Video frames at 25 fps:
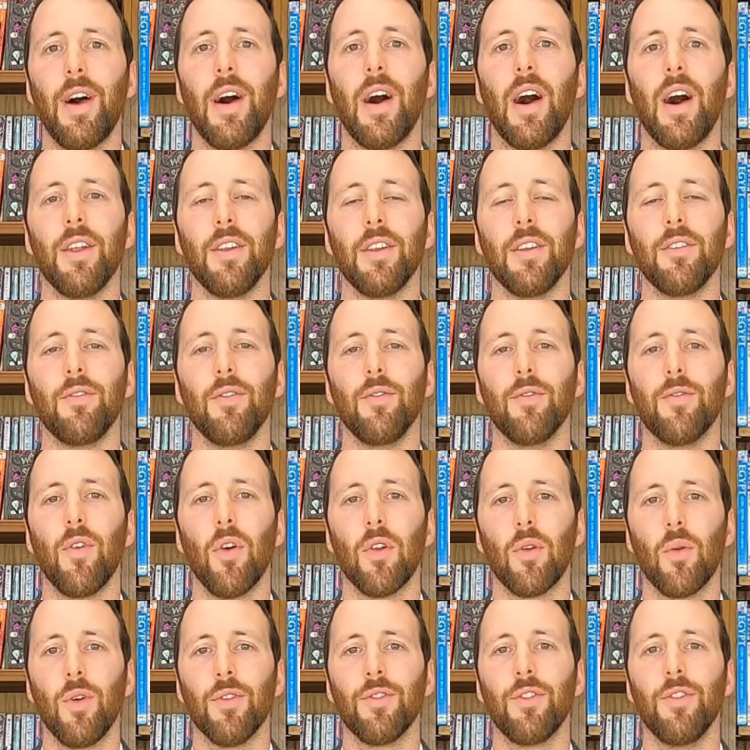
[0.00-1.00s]
and if you
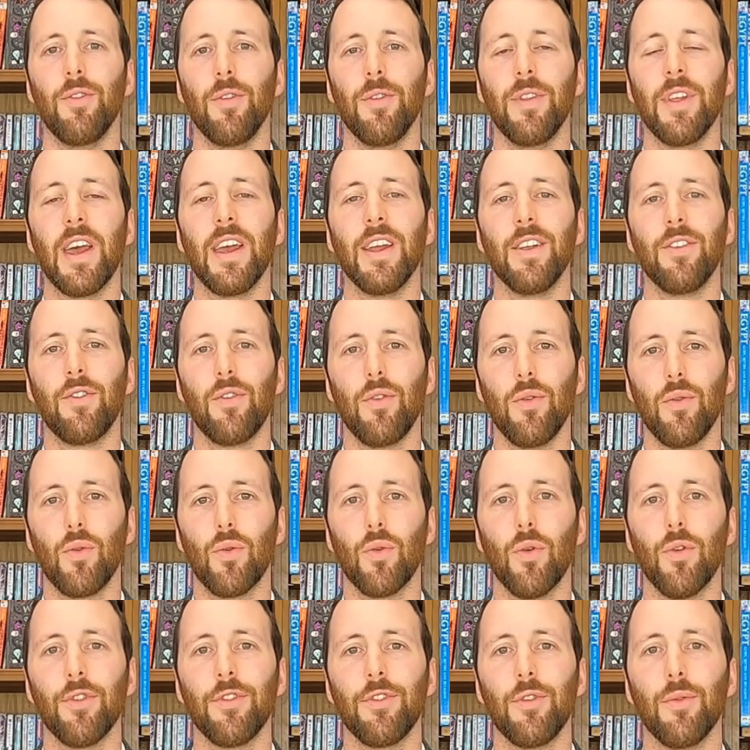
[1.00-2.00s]
follow on to do the A2
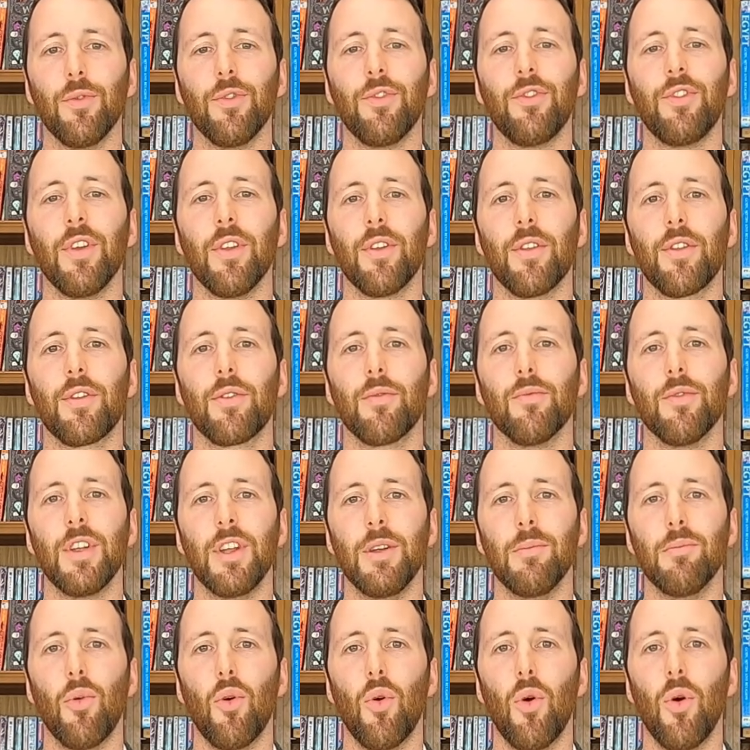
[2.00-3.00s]
course, you will sit
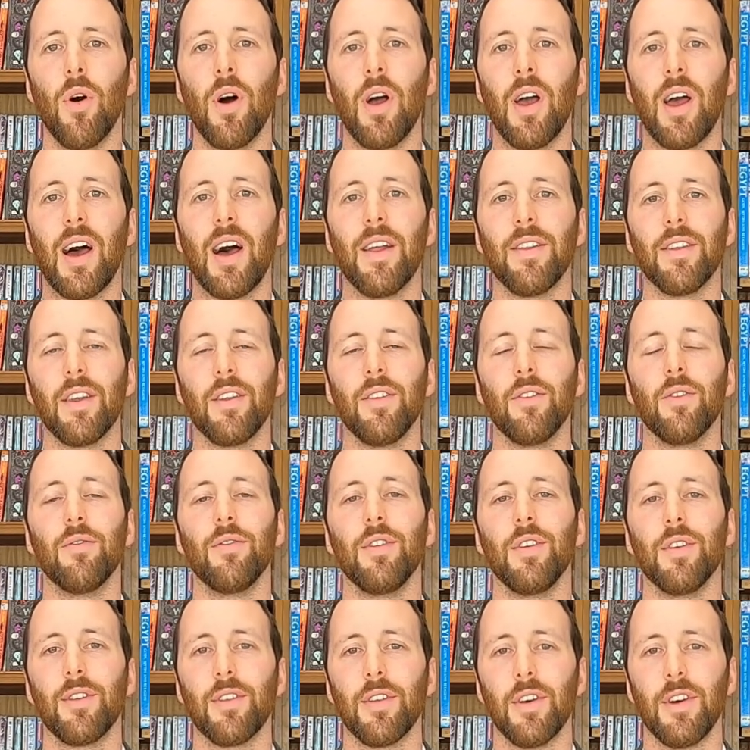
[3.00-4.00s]
three more at the end of
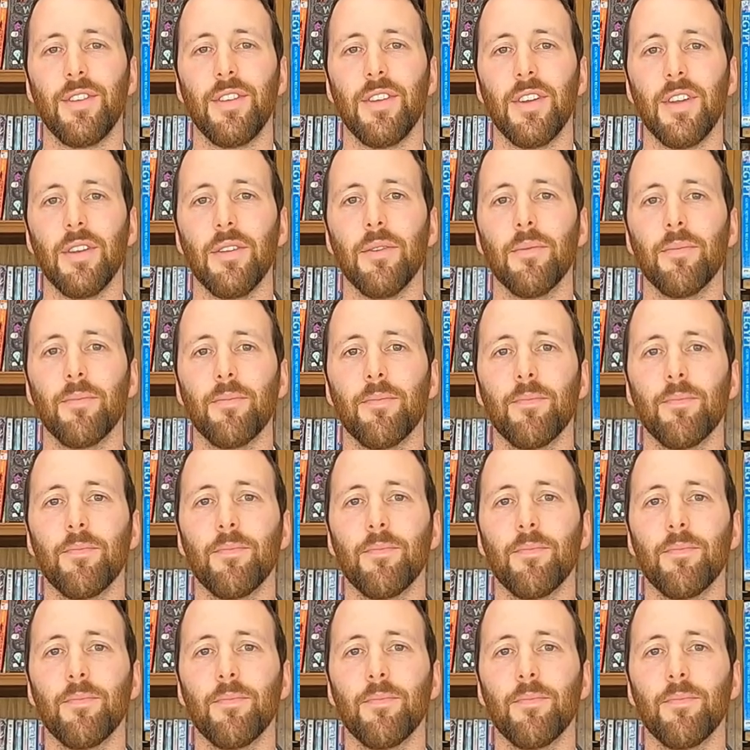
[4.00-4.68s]
year 13.